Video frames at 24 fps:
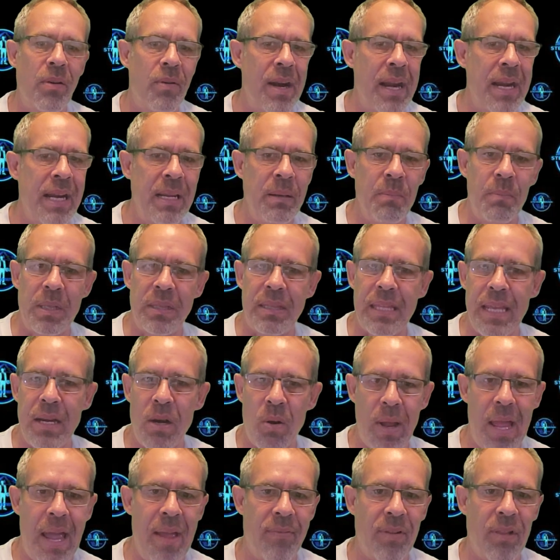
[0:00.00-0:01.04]
rating, but they
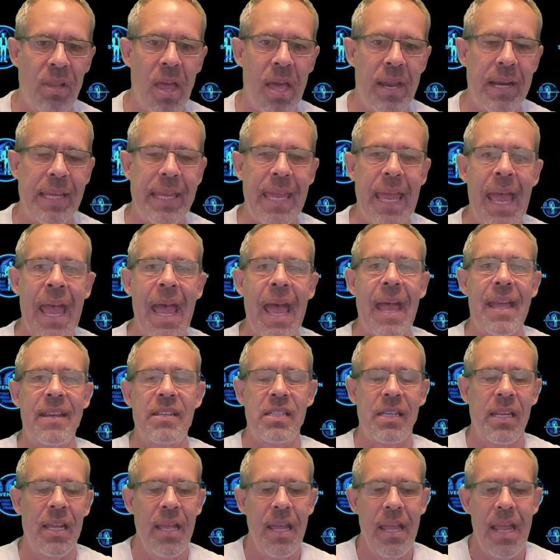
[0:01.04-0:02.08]
don't have a lot of
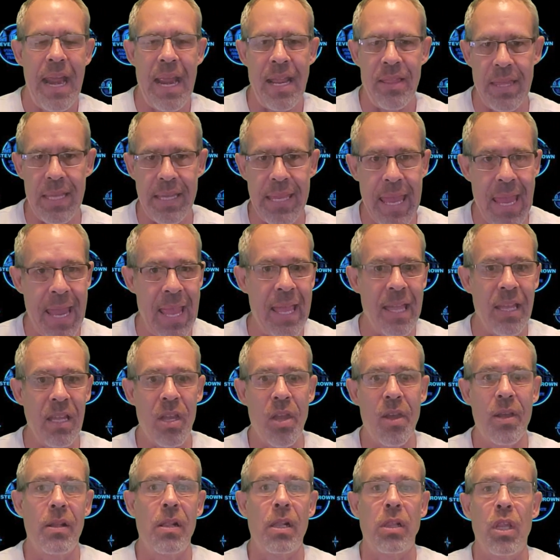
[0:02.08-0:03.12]
cash, and they can't
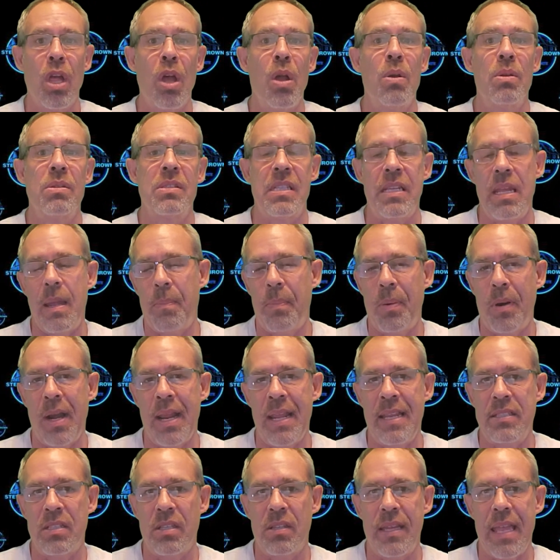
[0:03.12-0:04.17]
close the
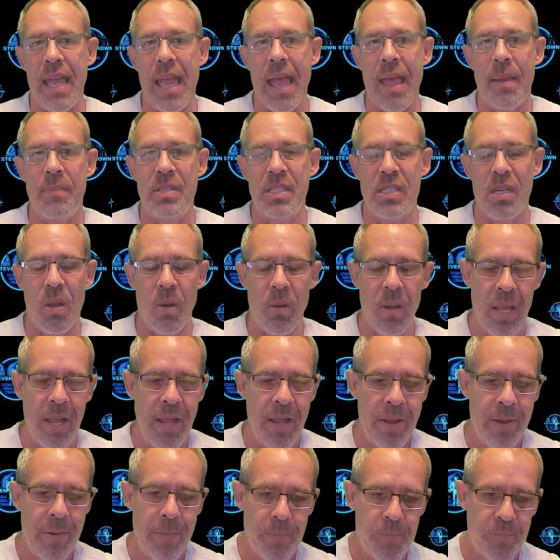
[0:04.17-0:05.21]
appraisal gap. So
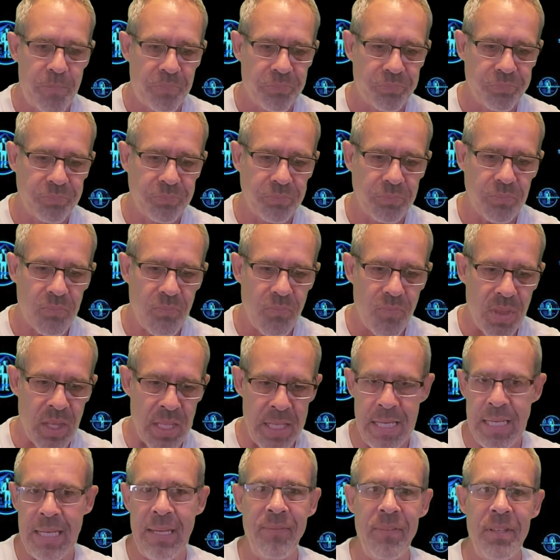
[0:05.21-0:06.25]

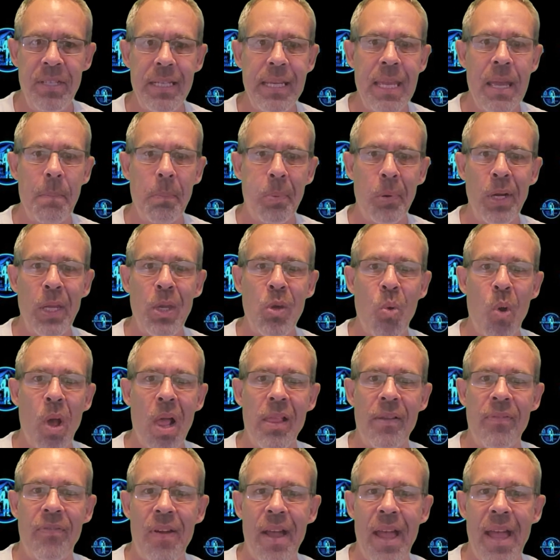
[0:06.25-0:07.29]
even to get
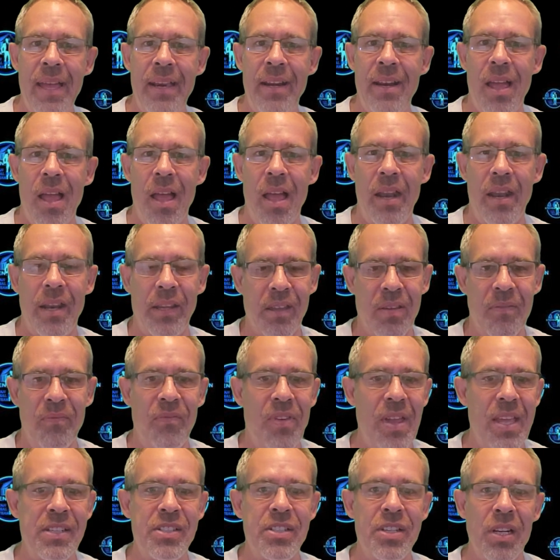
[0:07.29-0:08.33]
pre-qualified on a
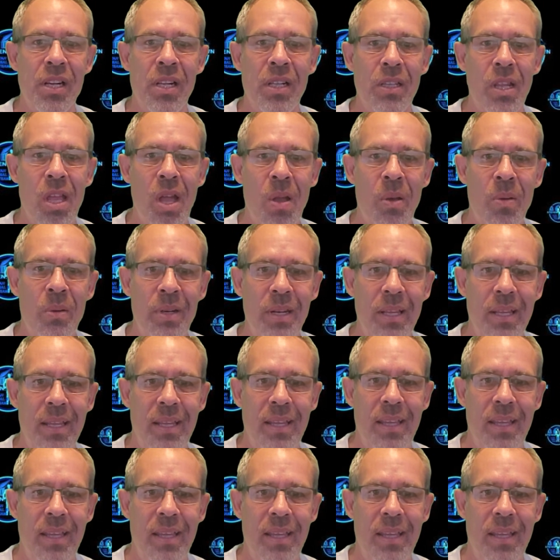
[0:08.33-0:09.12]
conventional loan,